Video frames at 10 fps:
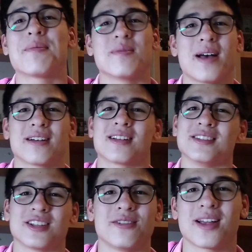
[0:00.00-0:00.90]
happy about
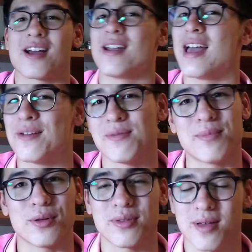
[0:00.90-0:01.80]
considering I got an F in
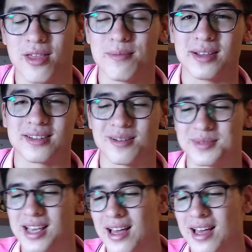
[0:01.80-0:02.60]
both other midterms.